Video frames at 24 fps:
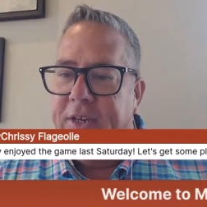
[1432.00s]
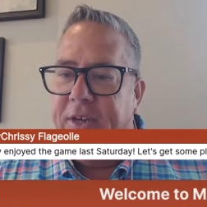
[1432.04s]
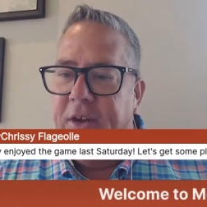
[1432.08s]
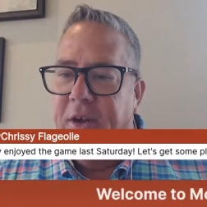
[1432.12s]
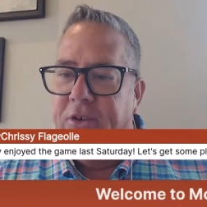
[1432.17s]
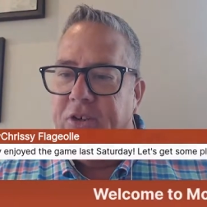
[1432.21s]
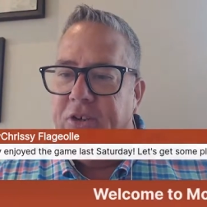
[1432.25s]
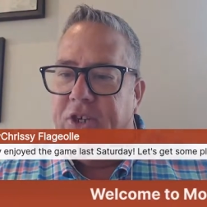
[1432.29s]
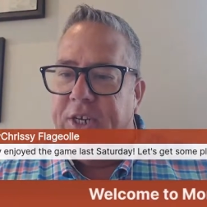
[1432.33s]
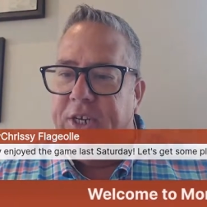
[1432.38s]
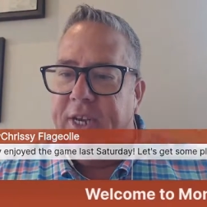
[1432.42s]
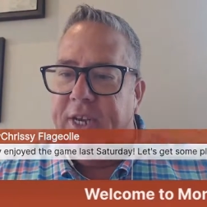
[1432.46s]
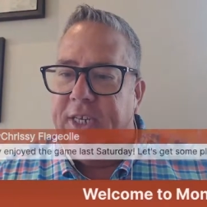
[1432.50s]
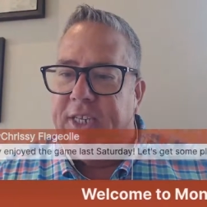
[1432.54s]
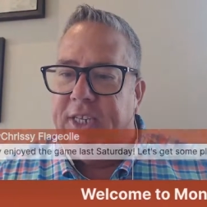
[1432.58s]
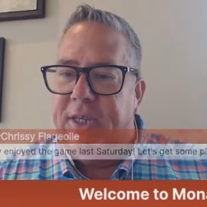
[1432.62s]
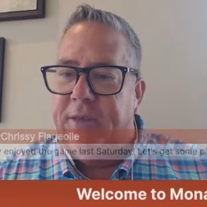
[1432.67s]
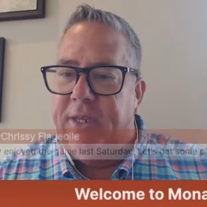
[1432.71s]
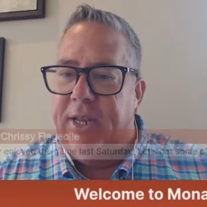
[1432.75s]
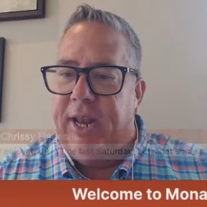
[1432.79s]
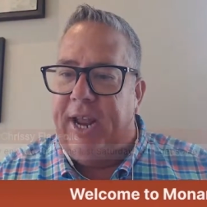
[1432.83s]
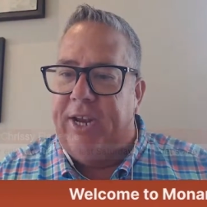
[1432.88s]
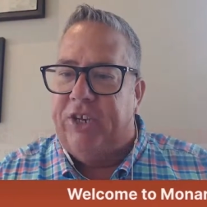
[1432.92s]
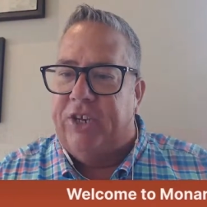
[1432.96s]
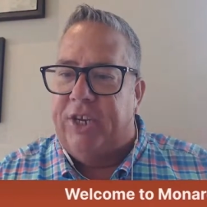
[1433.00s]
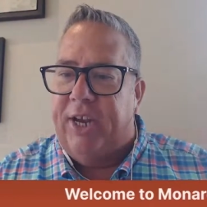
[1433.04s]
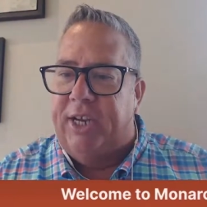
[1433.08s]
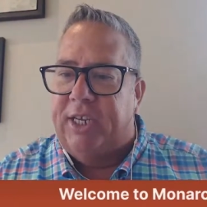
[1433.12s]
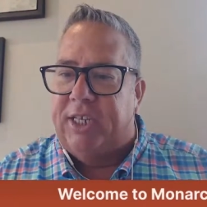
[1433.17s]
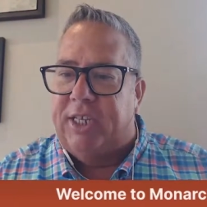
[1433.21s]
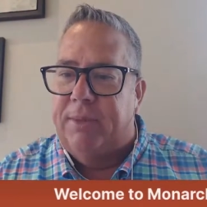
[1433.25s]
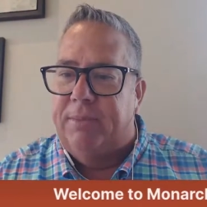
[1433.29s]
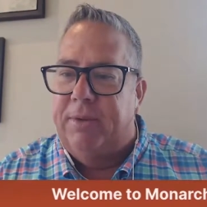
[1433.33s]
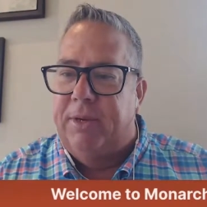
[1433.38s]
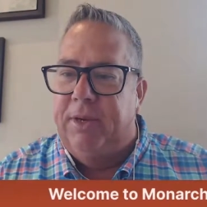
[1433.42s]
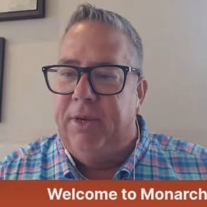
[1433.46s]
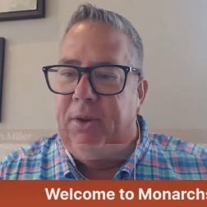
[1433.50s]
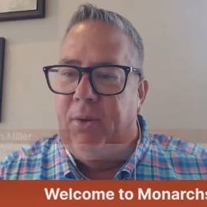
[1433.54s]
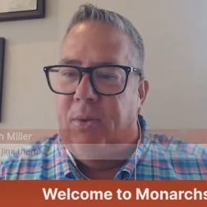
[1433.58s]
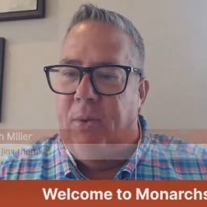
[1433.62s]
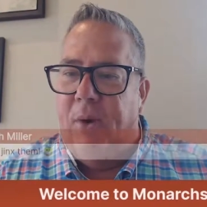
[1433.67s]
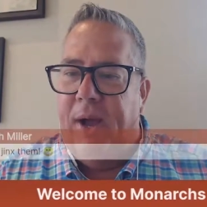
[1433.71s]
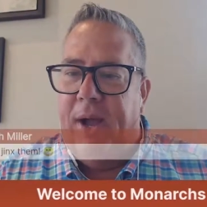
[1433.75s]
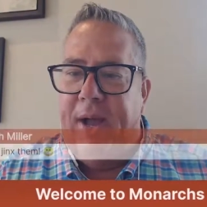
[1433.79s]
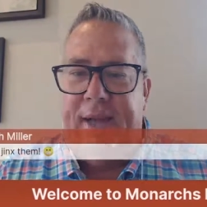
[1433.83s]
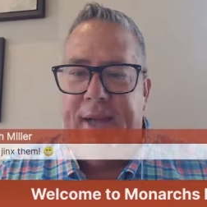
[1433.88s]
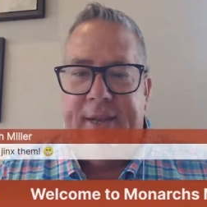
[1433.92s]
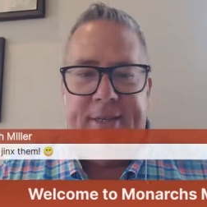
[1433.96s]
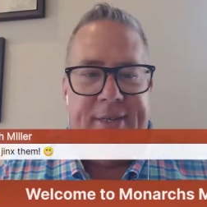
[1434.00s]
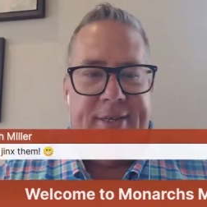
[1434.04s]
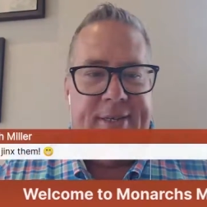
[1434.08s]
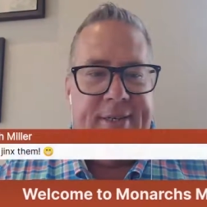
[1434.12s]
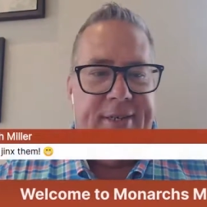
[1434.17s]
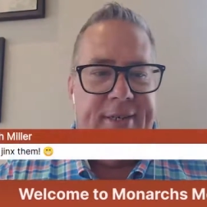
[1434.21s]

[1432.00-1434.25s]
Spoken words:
don't jinx them. Did I jinx them into what?